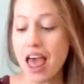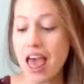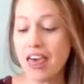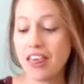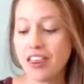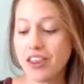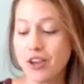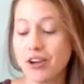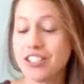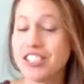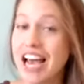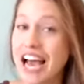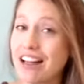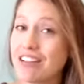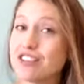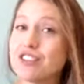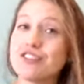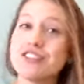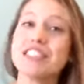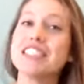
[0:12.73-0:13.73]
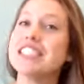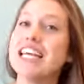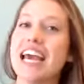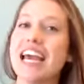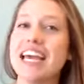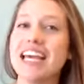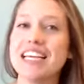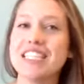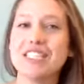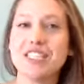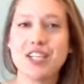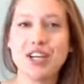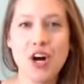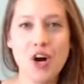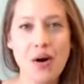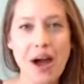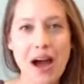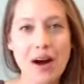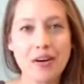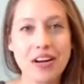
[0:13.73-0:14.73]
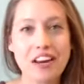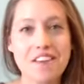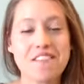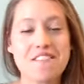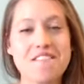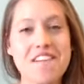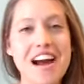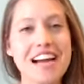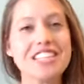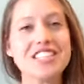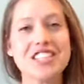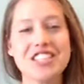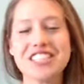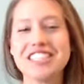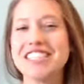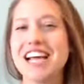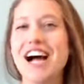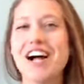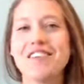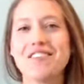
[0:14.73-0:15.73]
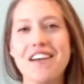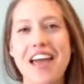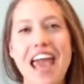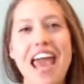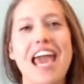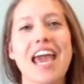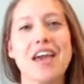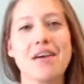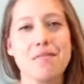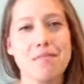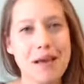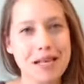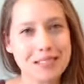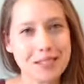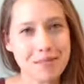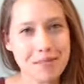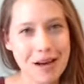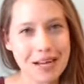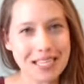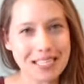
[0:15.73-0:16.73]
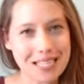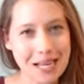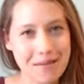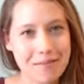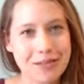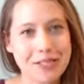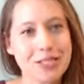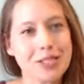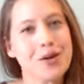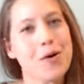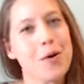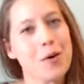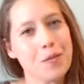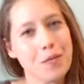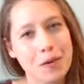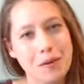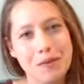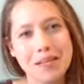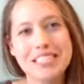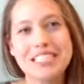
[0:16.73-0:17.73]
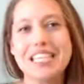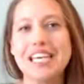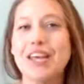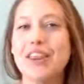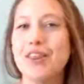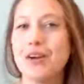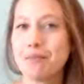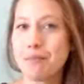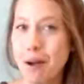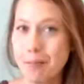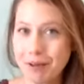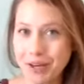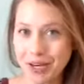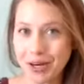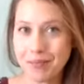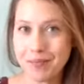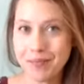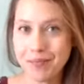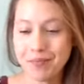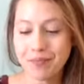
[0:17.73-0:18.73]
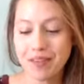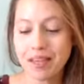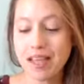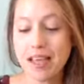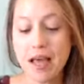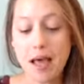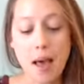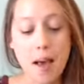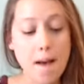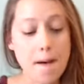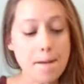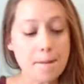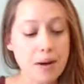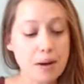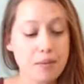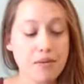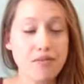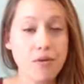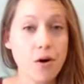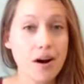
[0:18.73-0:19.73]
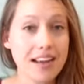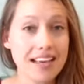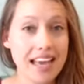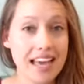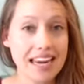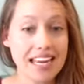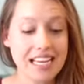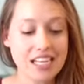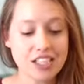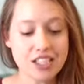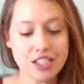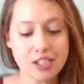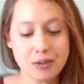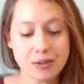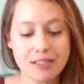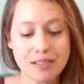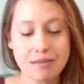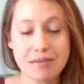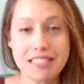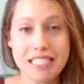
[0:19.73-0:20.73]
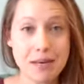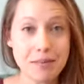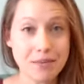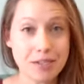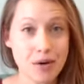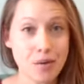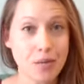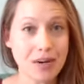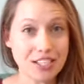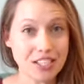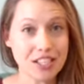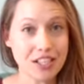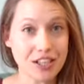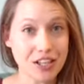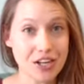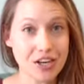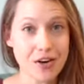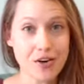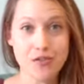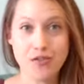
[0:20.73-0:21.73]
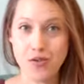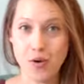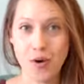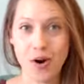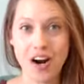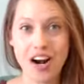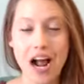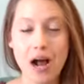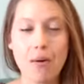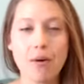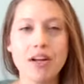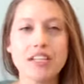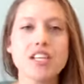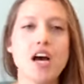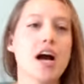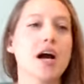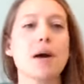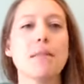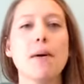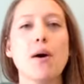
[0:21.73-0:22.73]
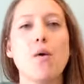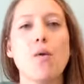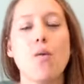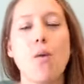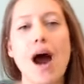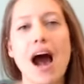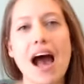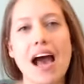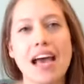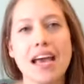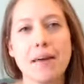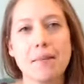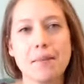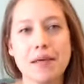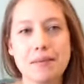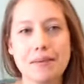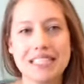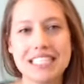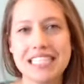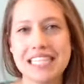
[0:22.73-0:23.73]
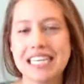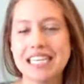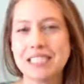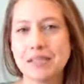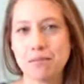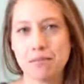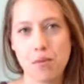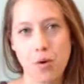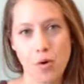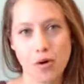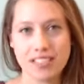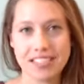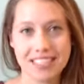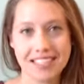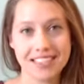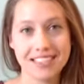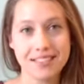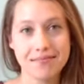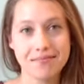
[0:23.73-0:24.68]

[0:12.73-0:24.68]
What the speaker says: Your challenge for today is to go out and find yourself a basal body temperature or BBT thermometer. But before I get into some tips on what to look for, I want to talk about why BBT is important.